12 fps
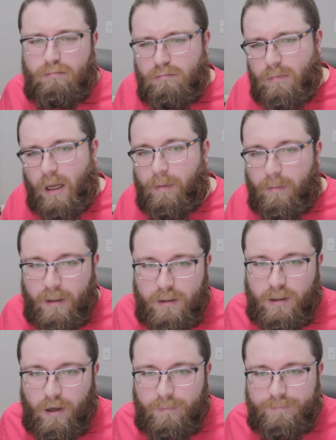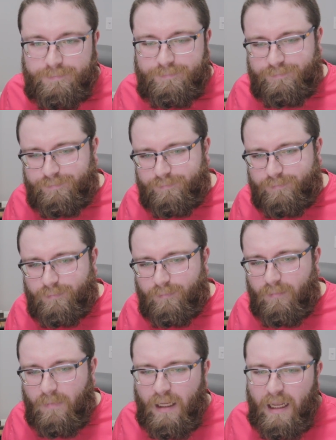couple months ago
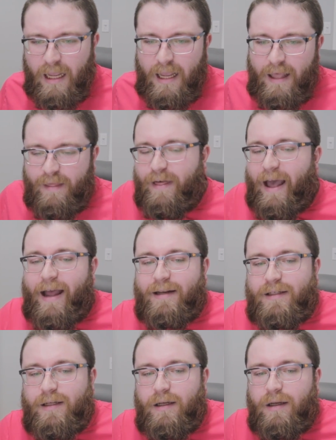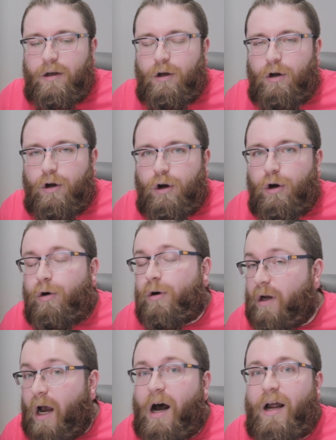that her
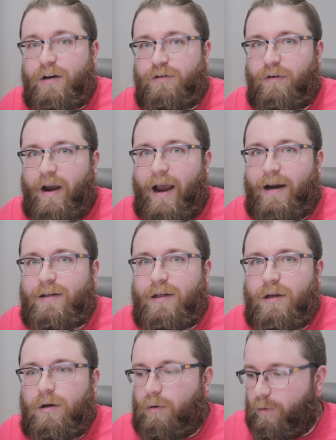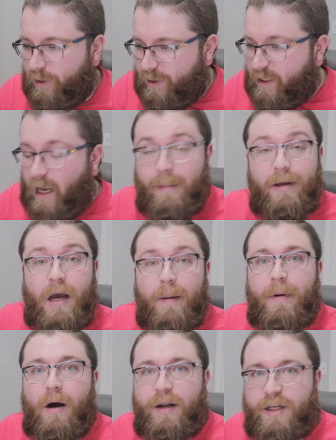contract was coming
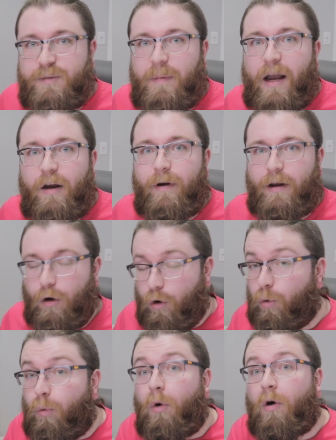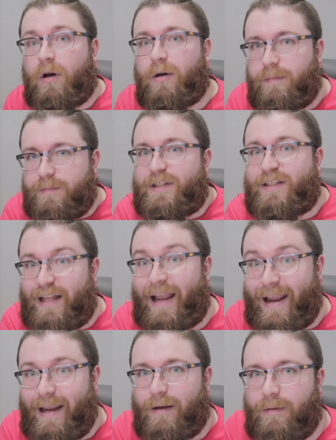up on expiring, her work
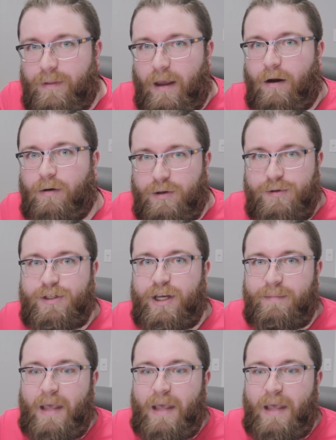stay there, you see.